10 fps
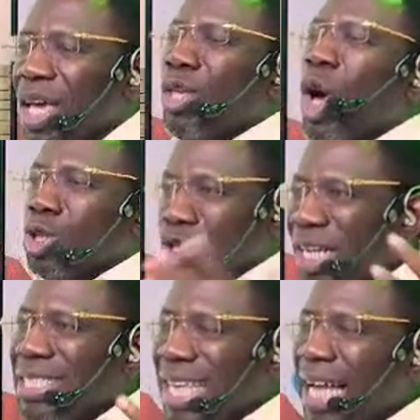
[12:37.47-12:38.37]
your
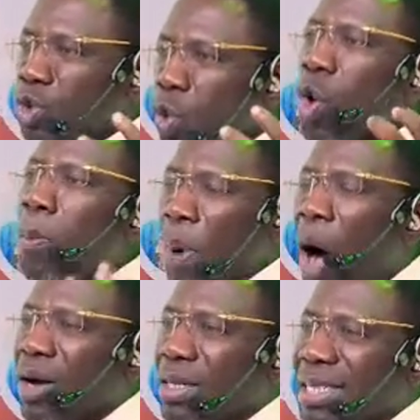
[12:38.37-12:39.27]
cheeks are too
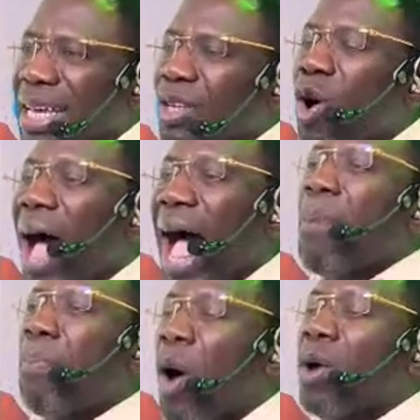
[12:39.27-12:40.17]
robust, and your
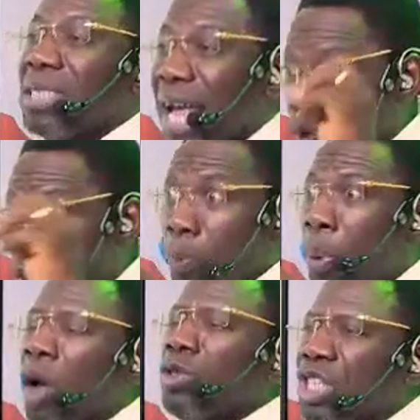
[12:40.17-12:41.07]
eyeballs are too
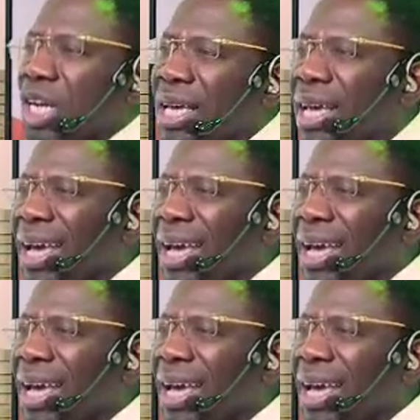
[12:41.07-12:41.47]
bulgy,